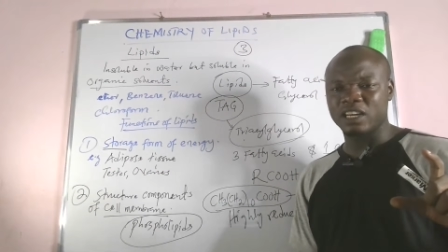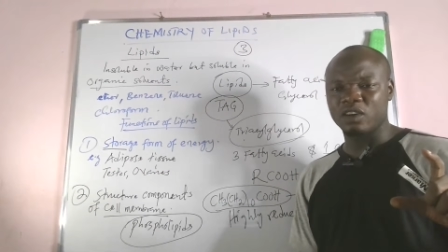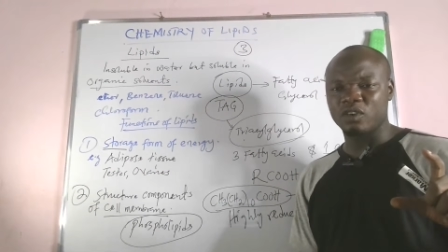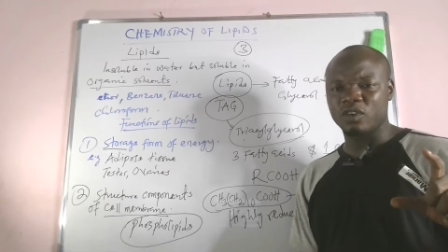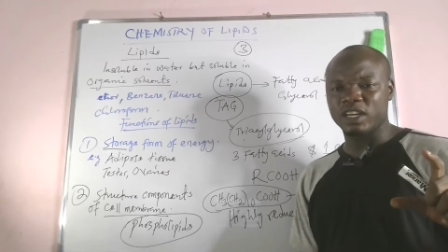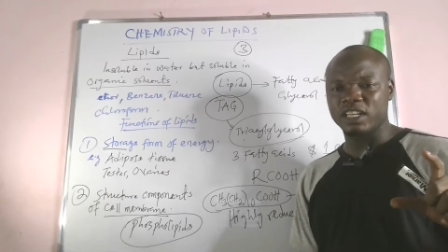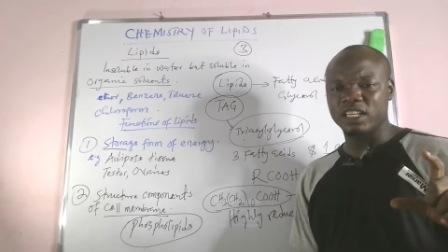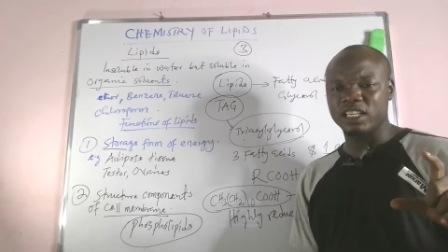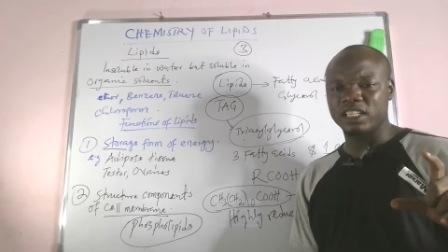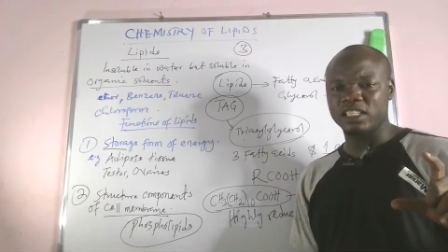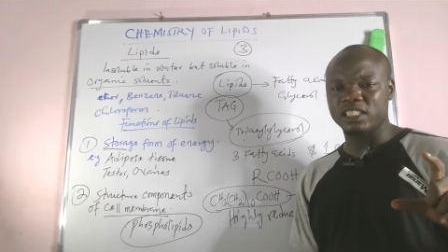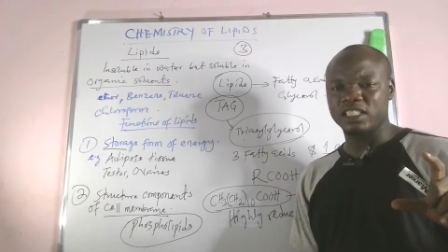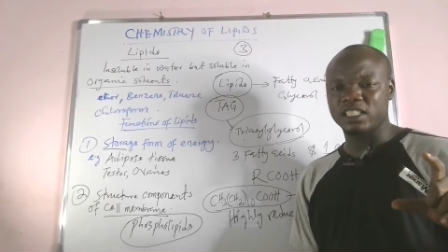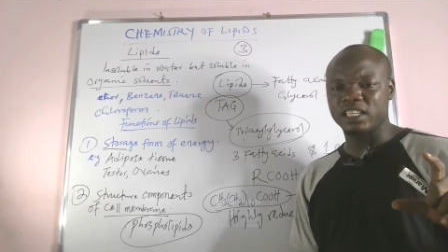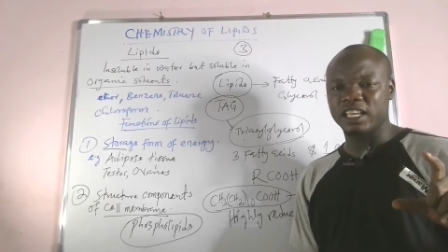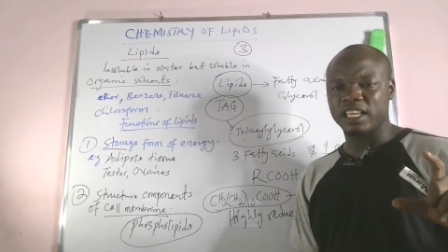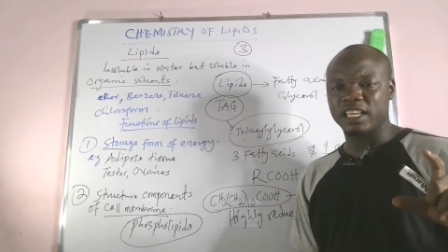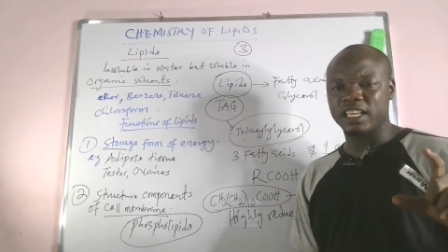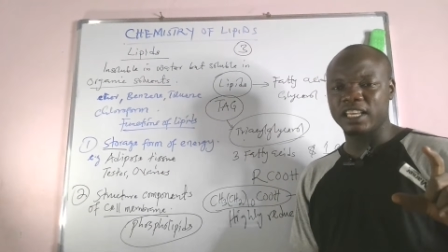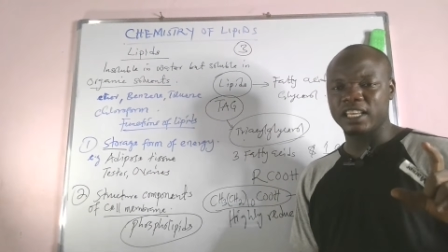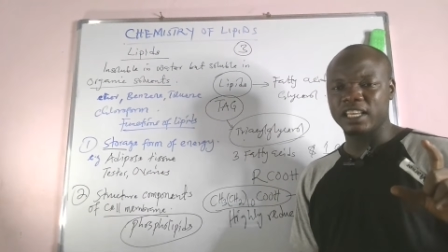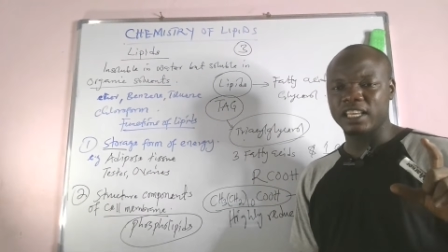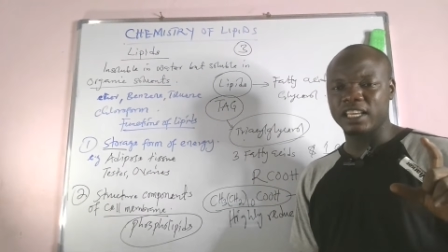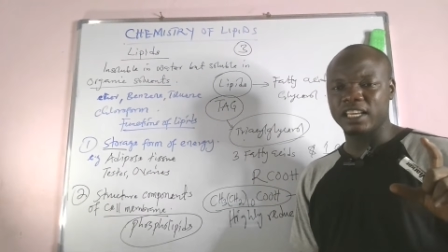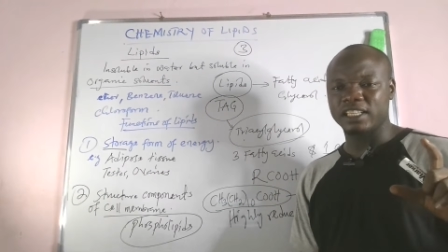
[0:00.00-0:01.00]
What is,
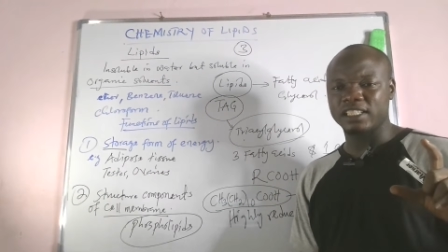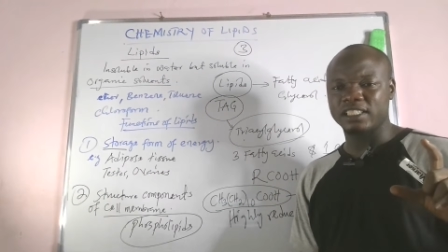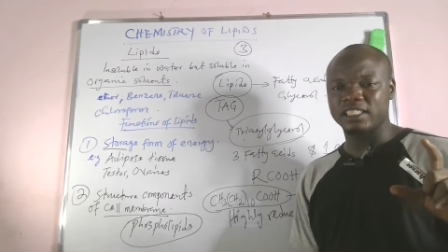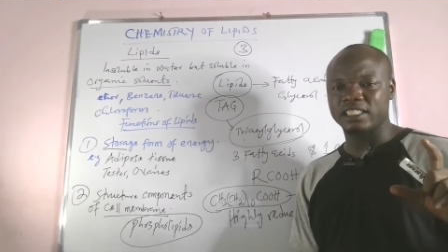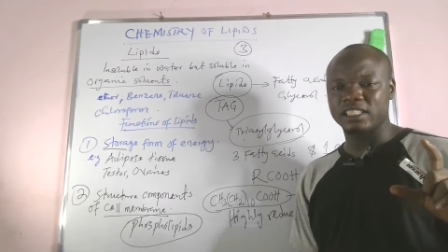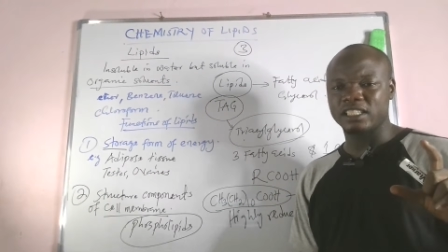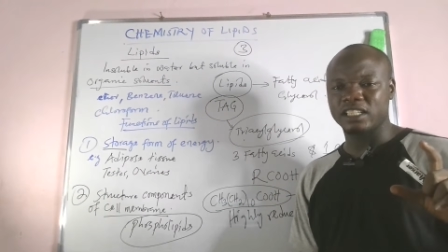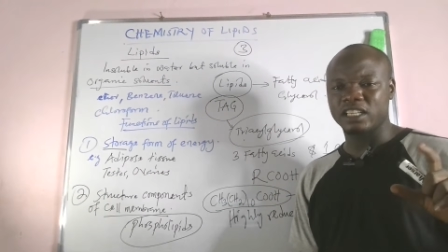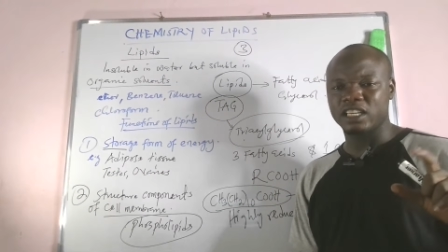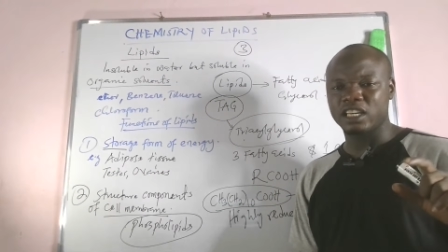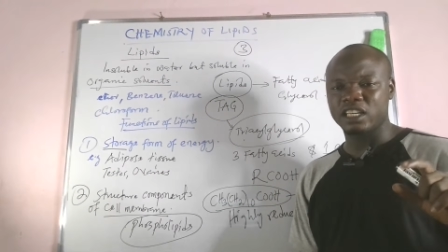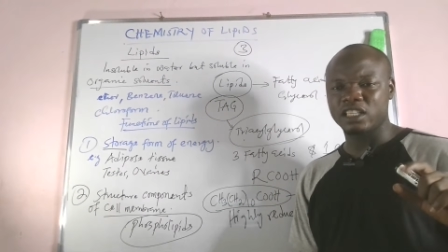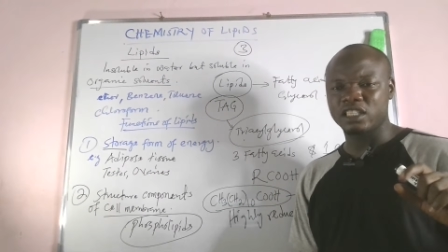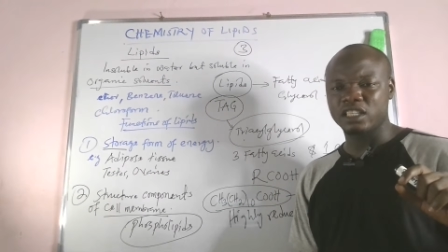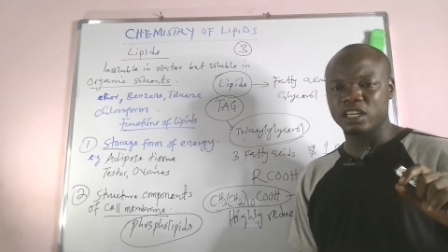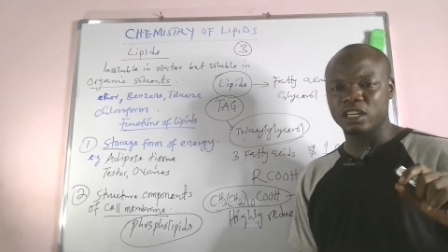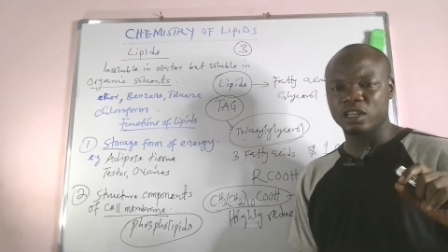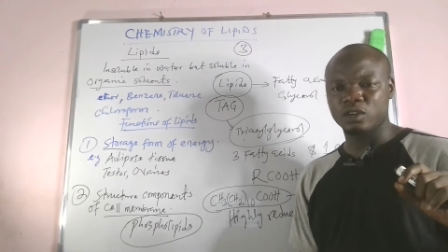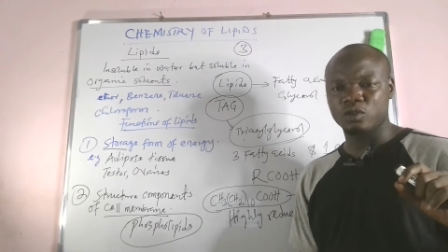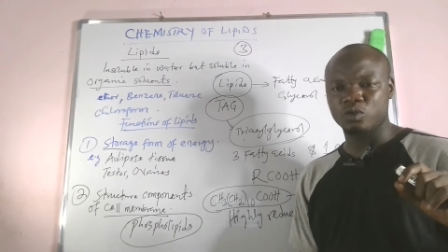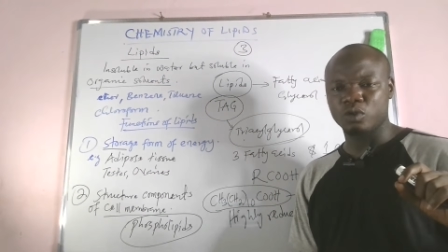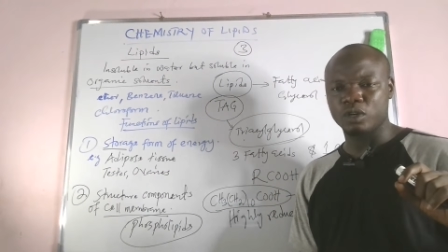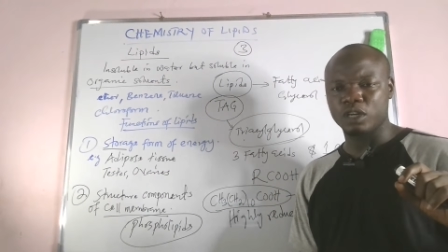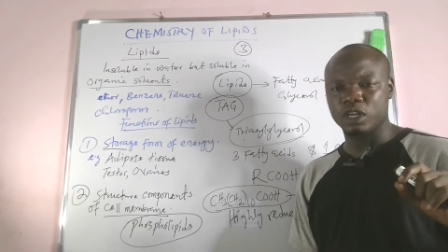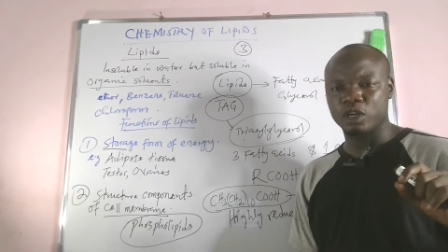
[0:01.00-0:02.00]
yes, heat
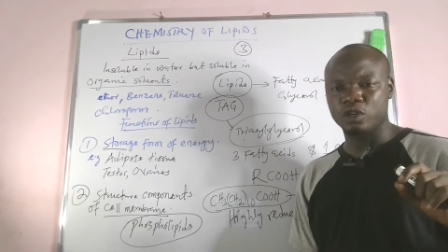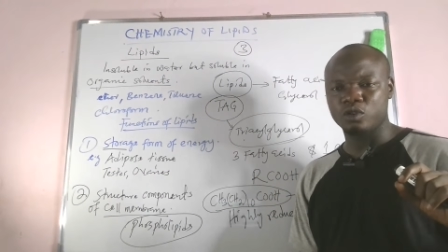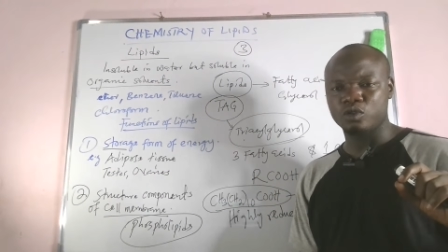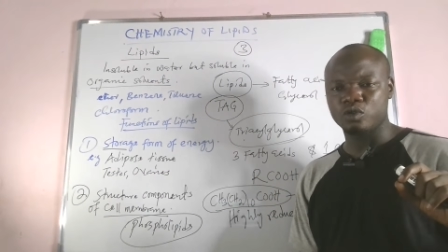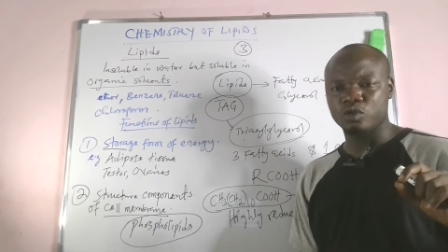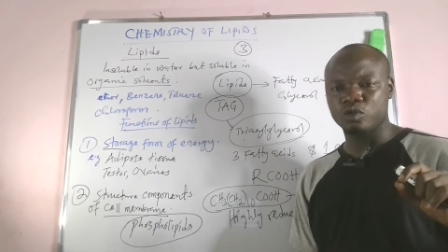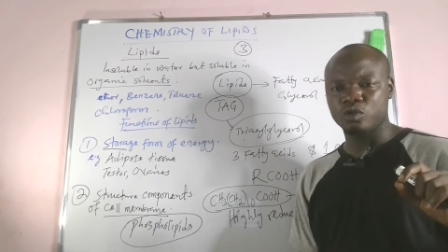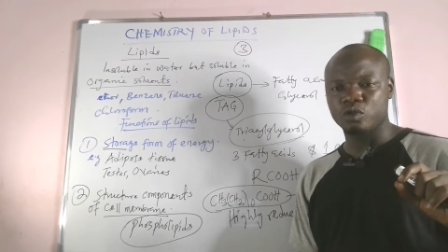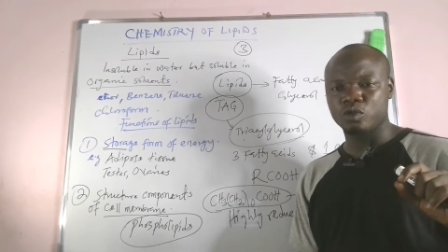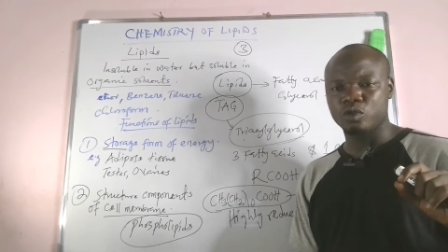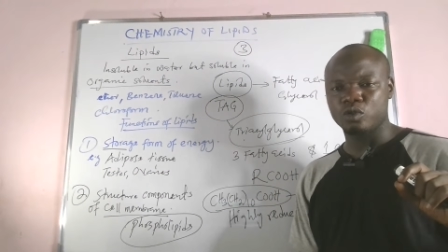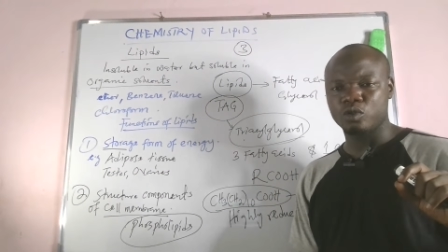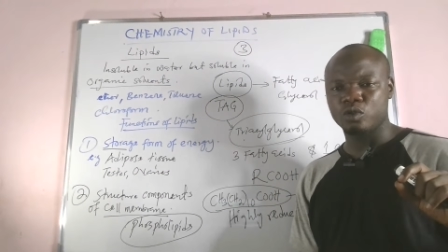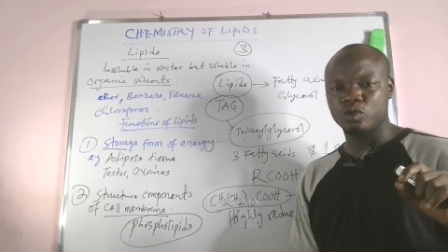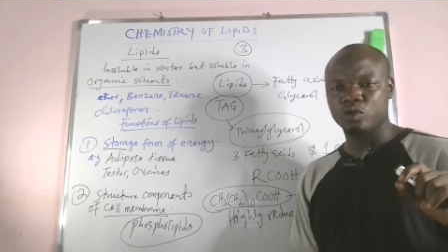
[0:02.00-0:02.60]
regulator